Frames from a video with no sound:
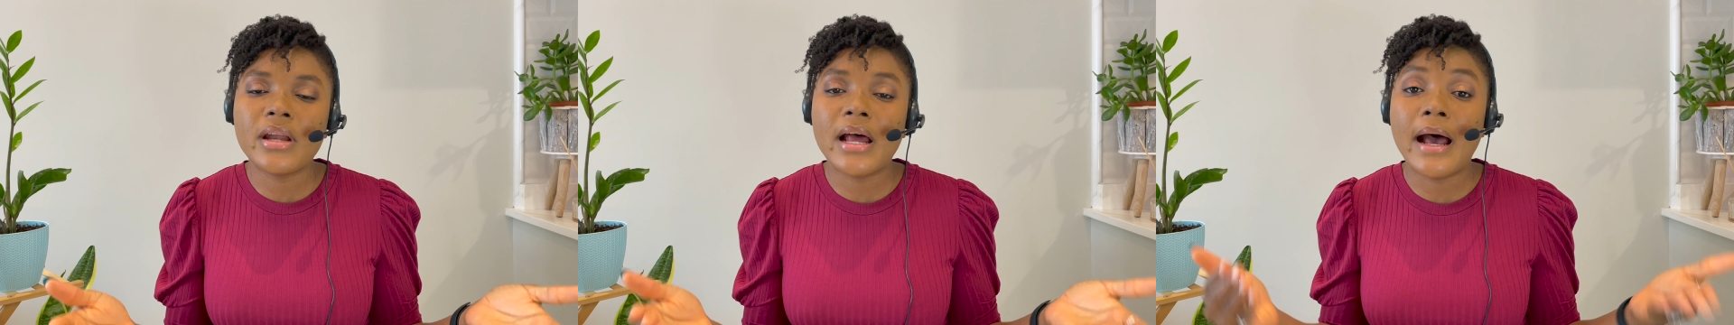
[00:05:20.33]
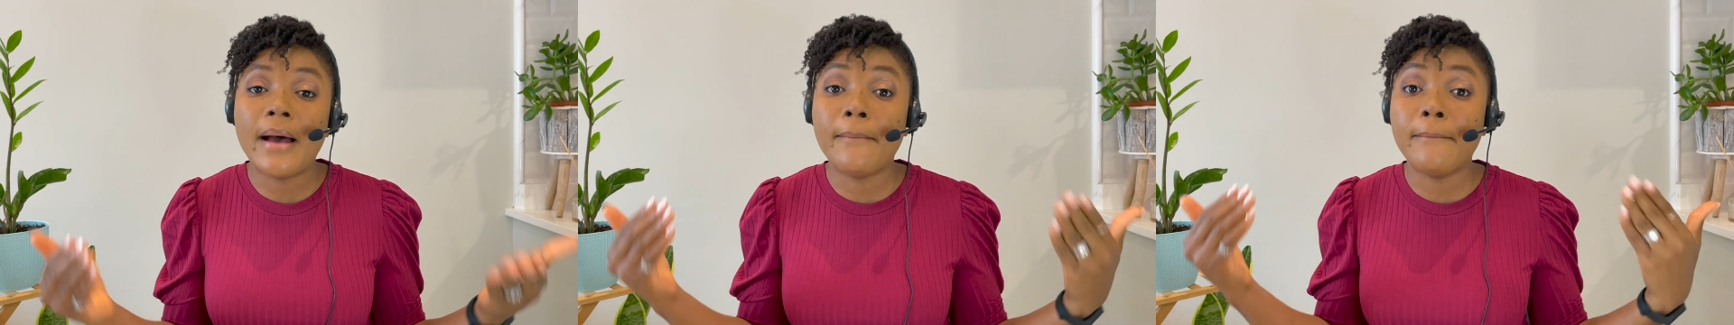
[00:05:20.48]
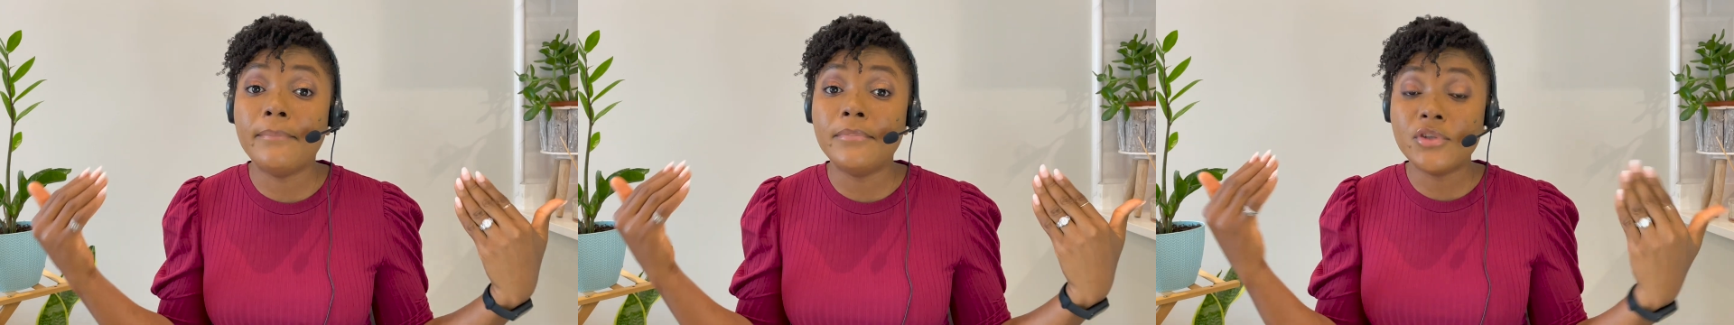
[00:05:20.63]

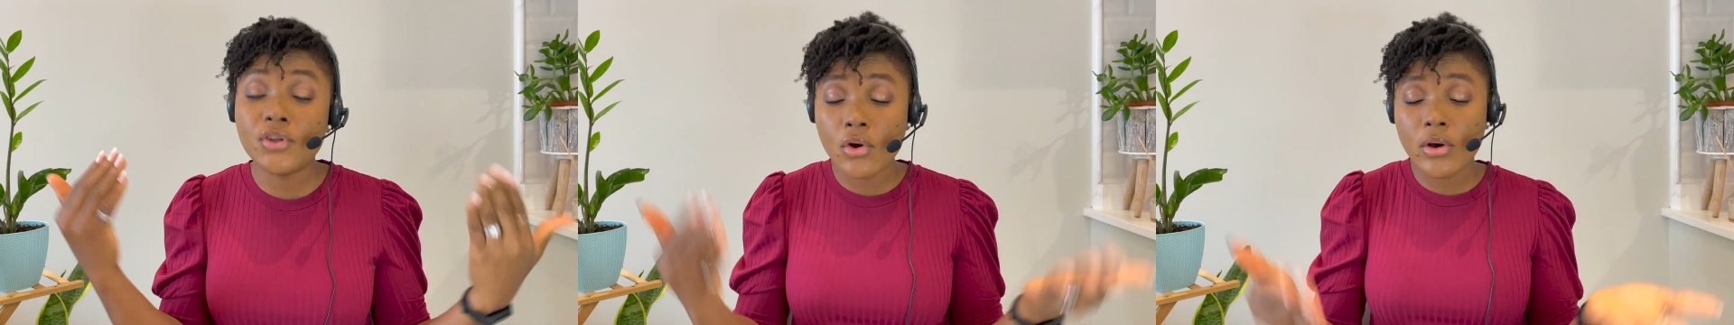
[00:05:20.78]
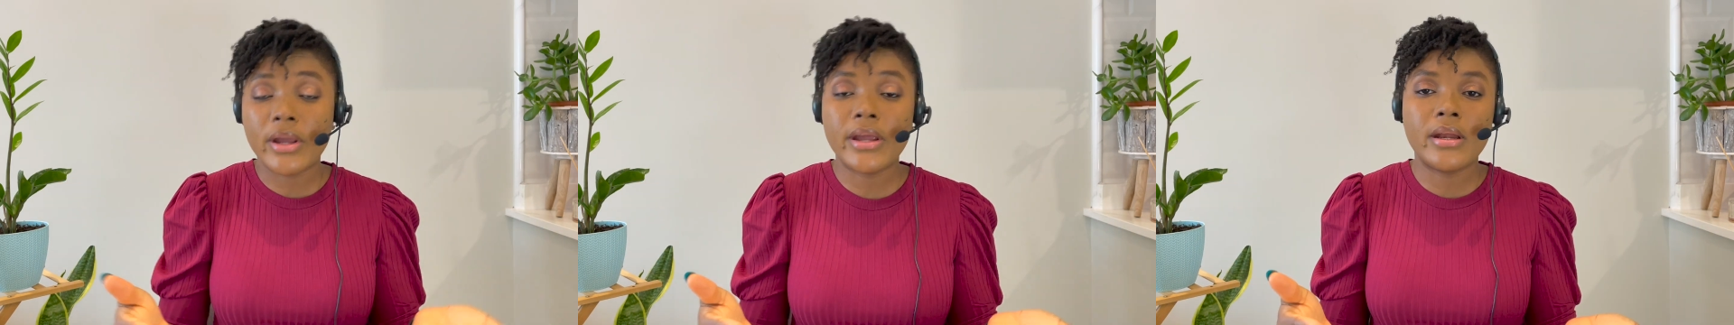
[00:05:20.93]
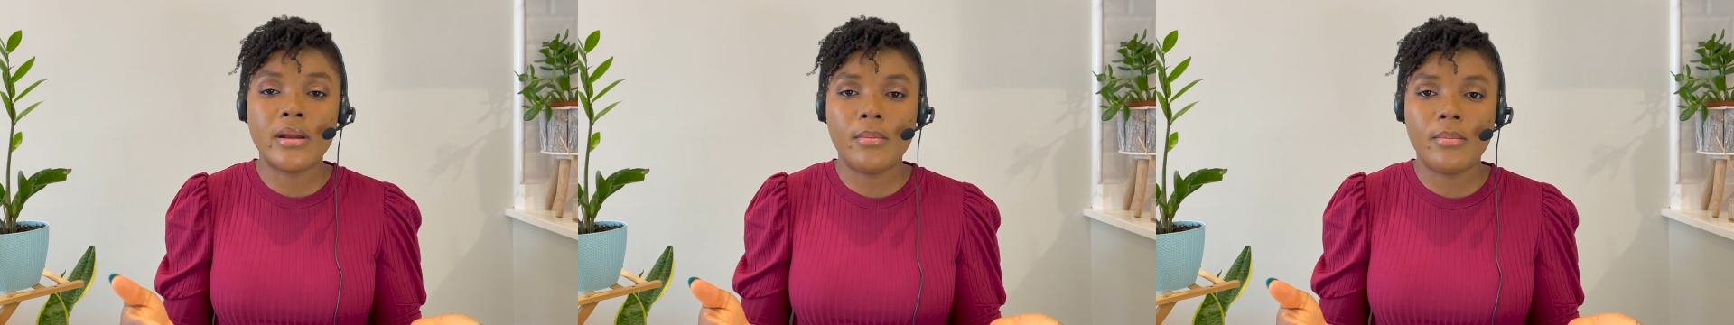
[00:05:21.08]
I'm
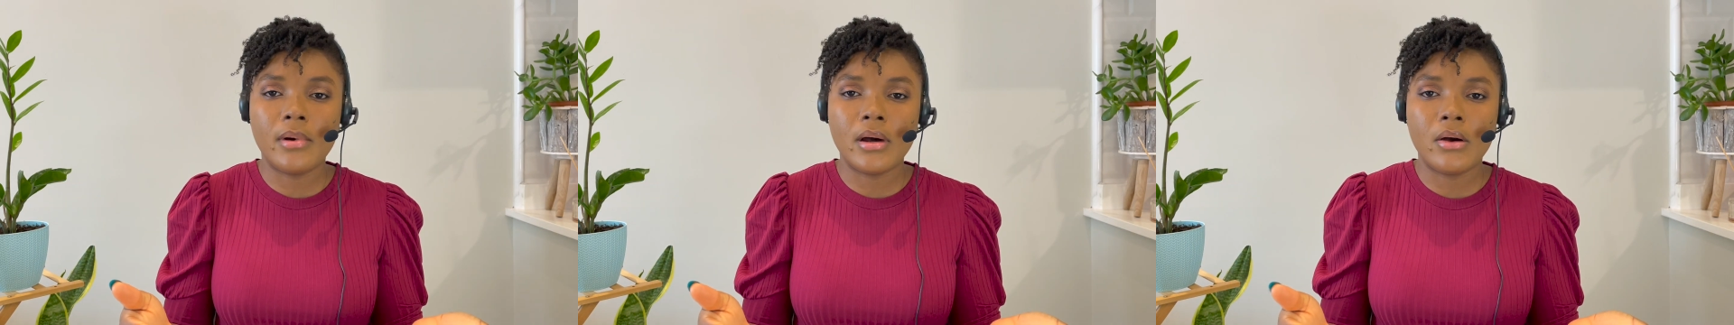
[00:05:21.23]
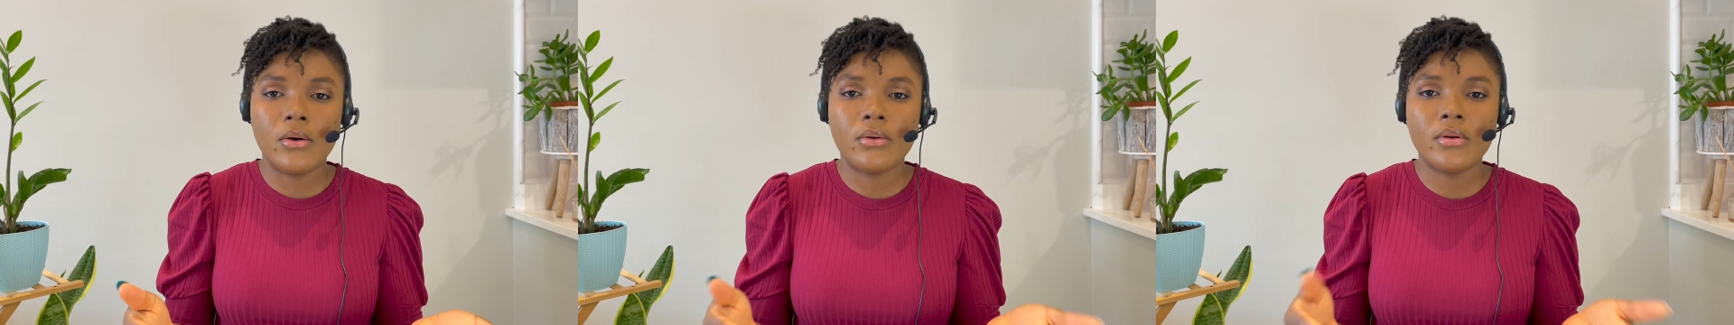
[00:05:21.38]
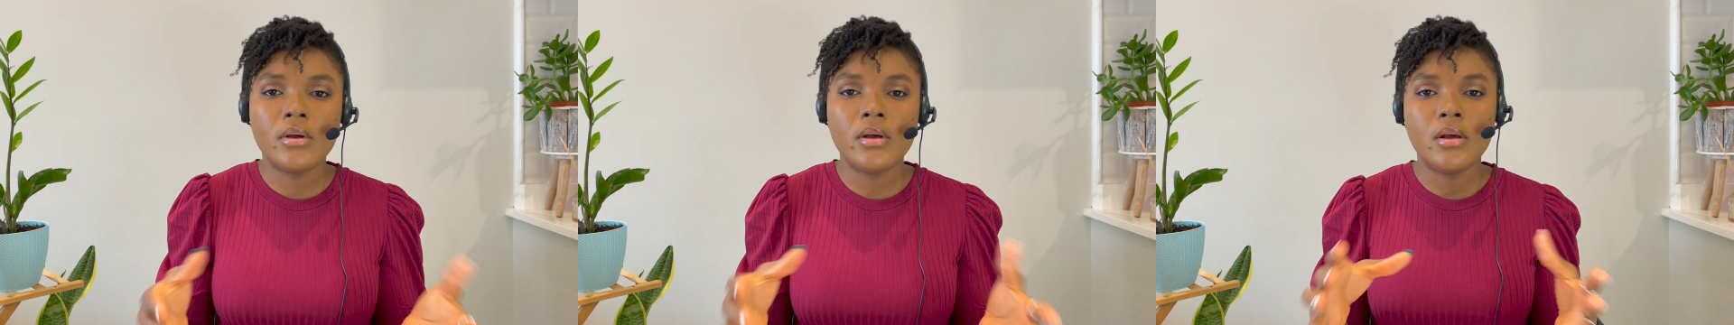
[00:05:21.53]
talking
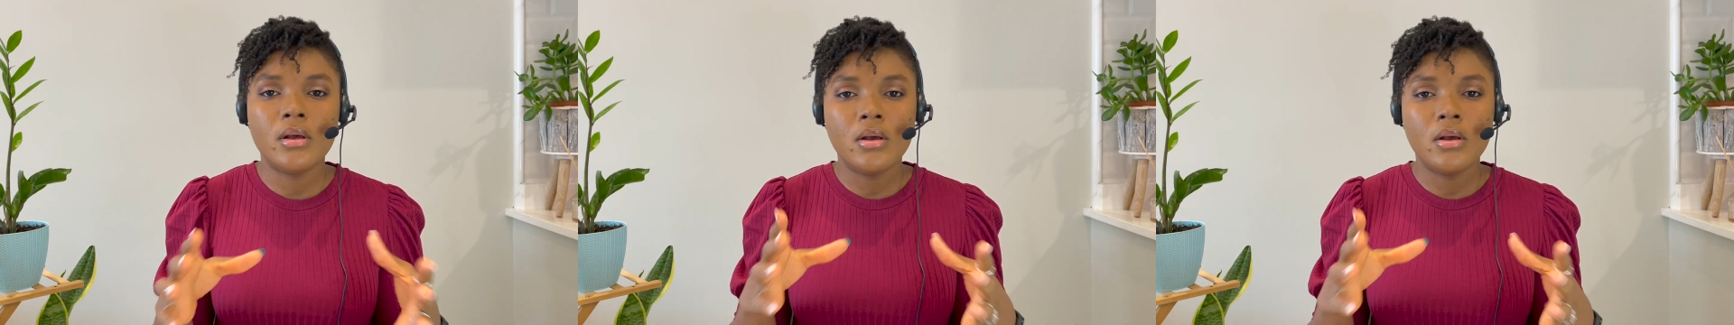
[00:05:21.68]
about?